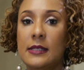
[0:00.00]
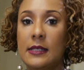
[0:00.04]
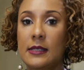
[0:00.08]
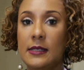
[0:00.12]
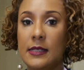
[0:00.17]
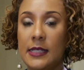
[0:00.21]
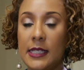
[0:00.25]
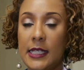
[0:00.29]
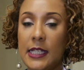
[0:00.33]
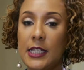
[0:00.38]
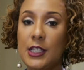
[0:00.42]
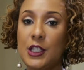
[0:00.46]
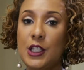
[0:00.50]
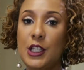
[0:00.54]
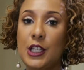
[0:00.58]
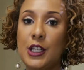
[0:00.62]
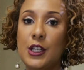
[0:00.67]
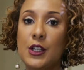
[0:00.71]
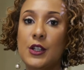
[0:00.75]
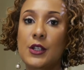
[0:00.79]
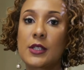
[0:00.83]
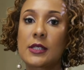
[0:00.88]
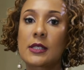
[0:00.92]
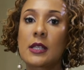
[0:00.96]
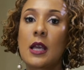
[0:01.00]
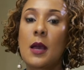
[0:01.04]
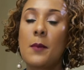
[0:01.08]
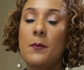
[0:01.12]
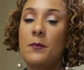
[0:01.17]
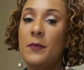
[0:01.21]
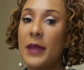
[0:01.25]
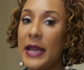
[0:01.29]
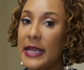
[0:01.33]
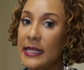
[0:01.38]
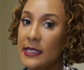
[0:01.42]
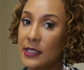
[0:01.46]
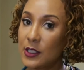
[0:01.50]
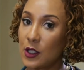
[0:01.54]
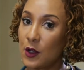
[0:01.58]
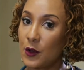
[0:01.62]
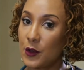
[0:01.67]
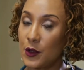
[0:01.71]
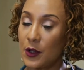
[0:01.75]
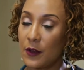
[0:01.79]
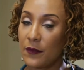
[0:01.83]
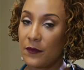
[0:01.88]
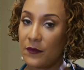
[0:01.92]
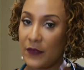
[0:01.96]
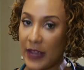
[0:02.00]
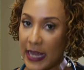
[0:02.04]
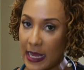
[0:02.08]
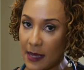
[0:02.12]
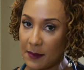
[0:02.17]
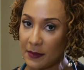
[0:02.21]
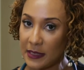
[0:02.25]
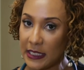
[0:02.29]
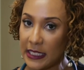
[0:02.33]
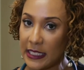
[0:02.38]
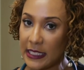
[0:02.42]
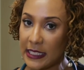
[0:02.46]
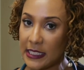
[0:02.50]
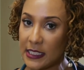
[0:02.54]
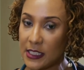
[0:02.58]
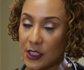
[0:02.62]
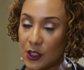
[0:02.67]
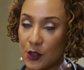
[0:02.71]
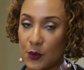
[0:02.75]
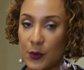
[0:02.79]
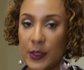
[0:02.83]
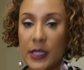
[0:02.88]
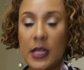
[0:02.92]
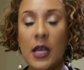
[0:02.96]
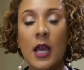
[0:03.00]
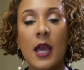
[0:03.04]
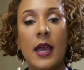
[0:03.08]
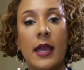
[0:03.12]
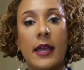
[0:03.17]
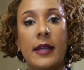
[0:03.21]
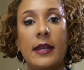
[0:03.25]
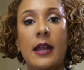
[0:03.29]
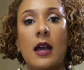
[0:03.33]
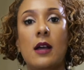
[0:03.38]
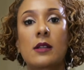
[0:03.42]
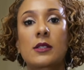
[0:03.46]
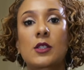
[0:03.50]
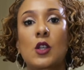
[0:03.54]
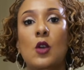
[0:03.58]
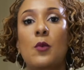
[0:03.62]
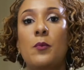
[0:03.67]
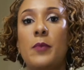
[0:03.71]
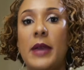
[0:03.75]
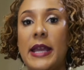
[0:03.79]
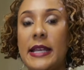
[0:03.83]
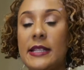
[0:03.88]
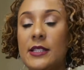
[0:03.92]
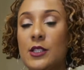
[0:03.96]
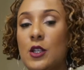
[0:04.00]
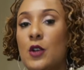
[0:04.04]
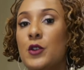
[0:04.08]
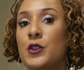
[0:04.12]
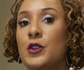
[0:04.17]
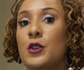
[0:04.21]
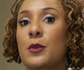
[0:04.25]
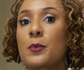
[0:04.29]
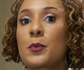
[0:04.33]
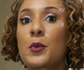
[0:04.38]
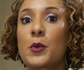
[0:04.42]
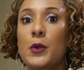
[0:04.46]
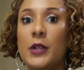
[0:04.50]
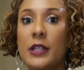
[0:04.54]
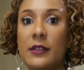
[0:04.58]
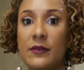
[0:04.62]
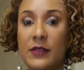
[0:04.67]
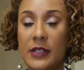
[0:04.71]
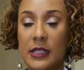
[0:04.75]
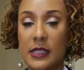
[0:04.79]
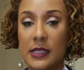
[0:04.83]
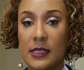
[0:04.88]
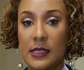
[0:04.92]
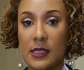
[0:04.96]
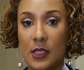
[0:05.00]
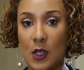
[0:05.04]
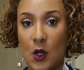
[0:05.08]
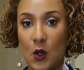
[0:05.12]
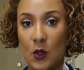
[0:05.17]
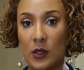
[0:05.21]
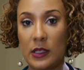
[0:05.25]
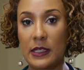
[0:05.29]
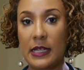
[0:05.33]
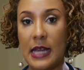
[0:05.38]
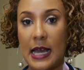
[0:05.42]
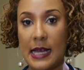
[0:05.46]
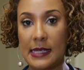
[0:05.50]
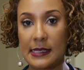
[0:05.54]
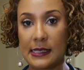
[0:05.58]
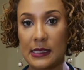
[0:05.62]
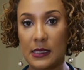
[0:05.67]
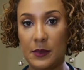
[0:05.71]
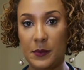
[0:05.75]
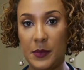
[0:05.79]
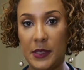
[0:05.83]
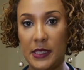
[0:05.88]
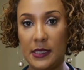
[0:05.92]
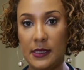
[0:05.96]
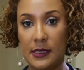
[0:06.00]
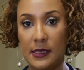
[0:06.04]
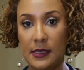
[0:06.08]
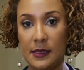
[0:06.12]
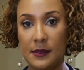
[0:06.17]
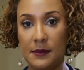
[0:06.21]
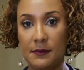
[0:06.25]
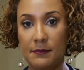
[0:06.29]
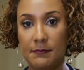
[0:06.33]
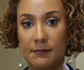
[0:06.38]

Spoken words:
to 10 years based on your family history and also based on your previous colonoscopies.